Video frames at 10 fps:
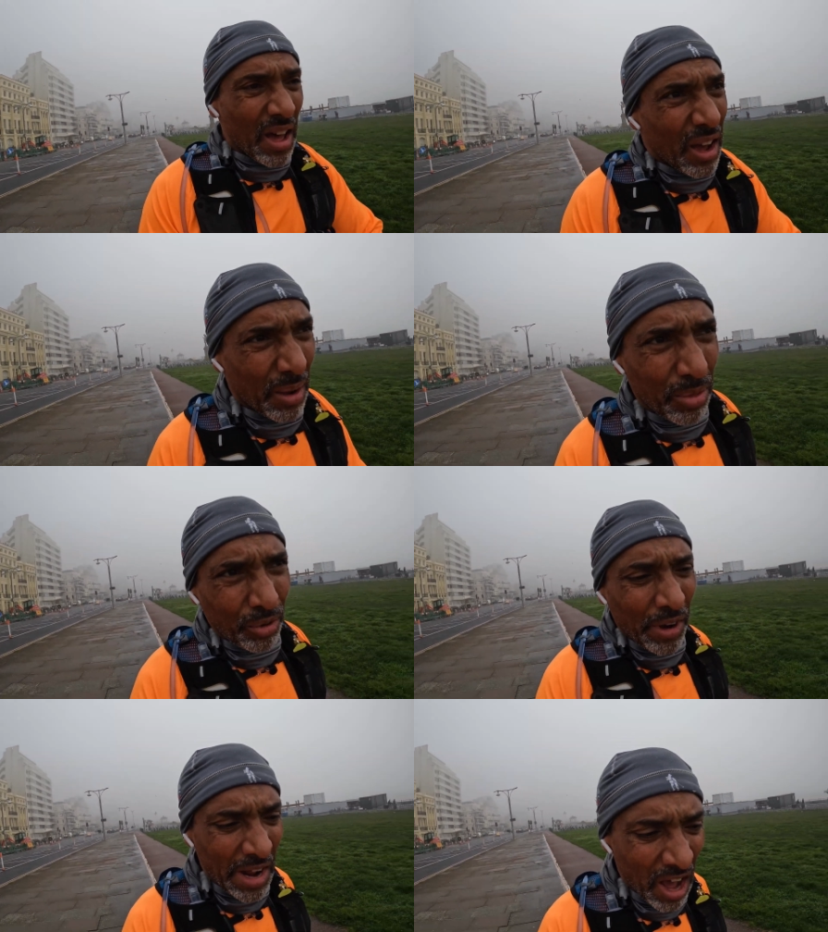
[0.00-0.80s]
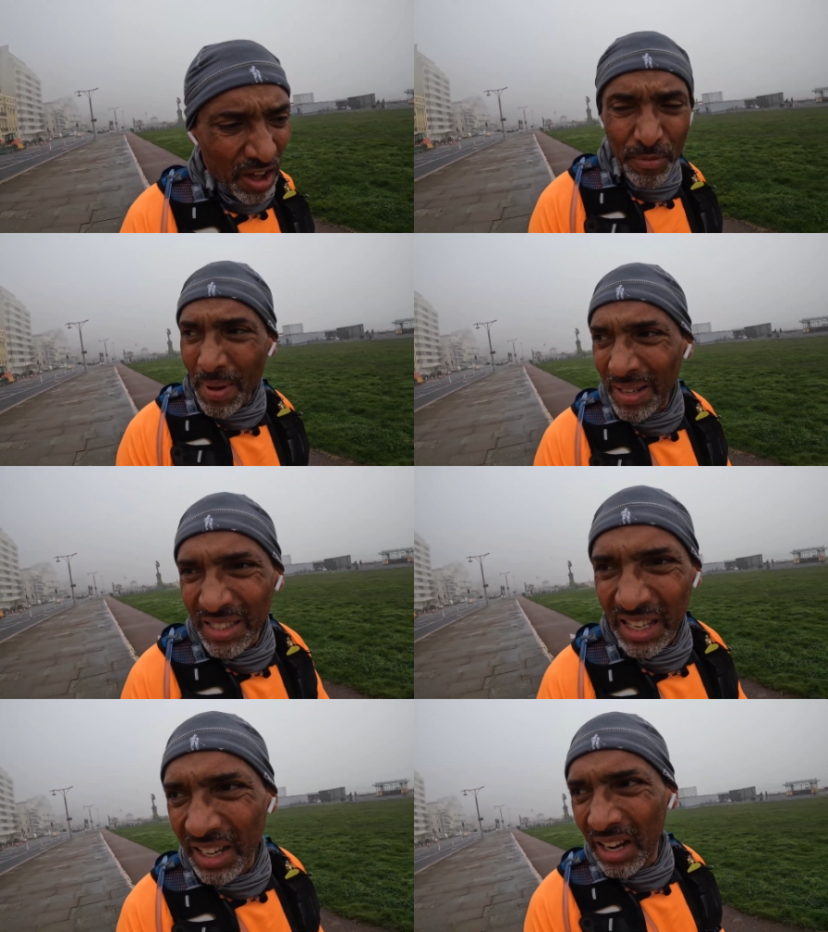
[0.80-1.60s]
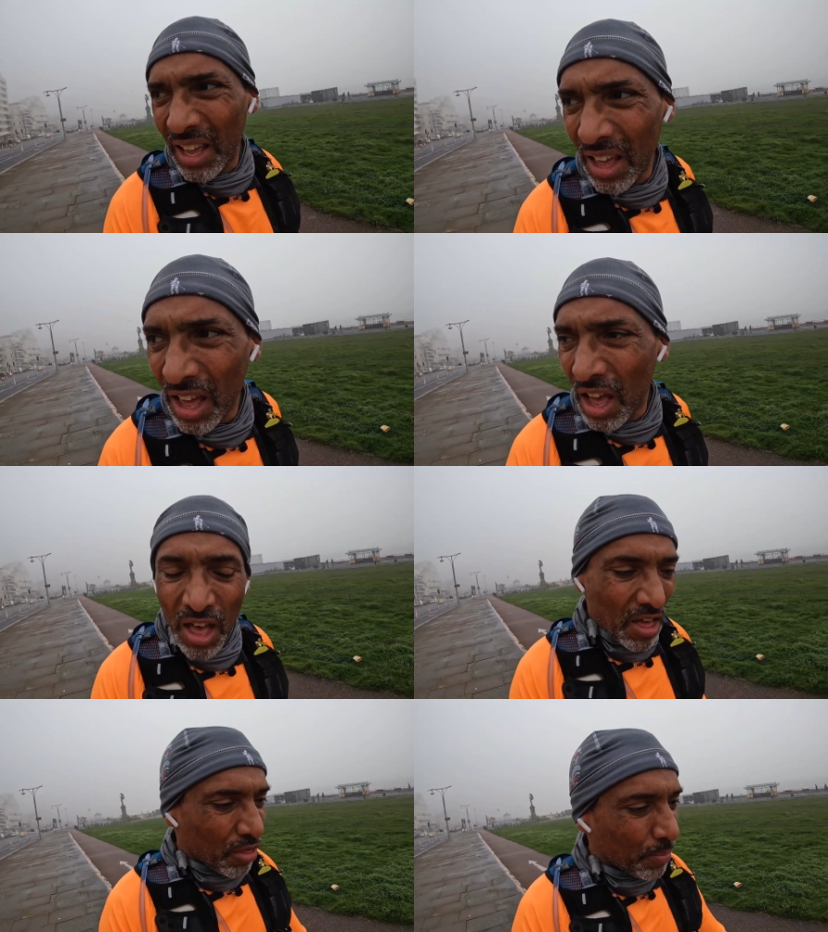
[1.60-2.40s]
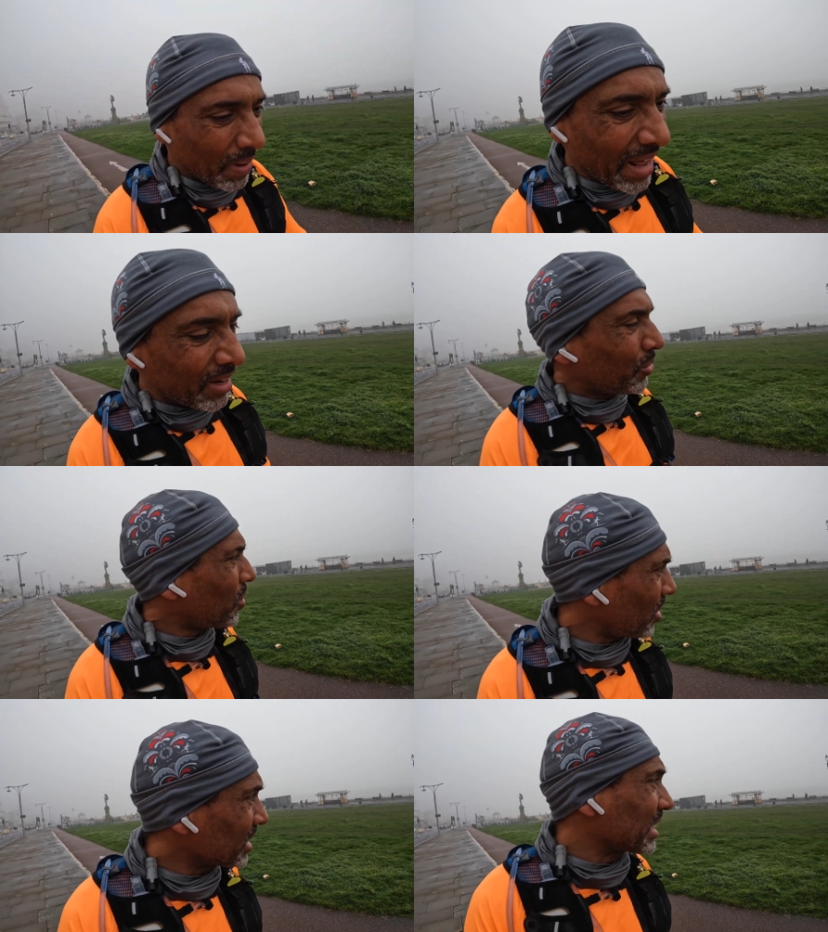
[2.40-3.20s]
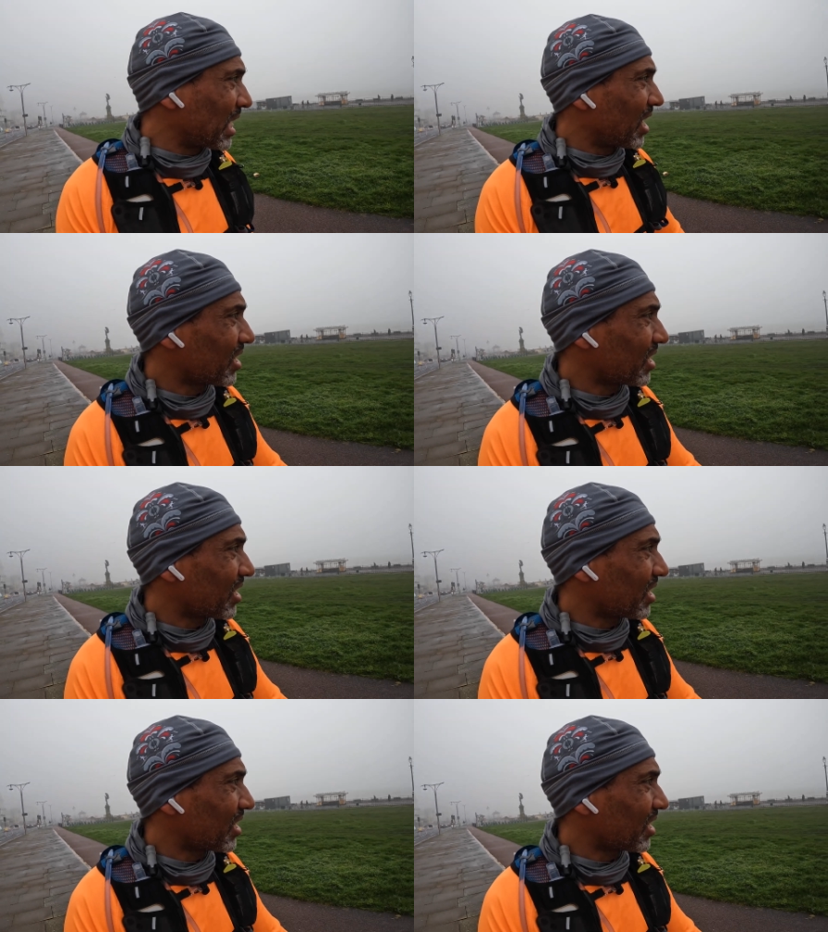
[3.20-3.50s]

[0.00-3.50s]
I'm 3.5 miles in. The plan was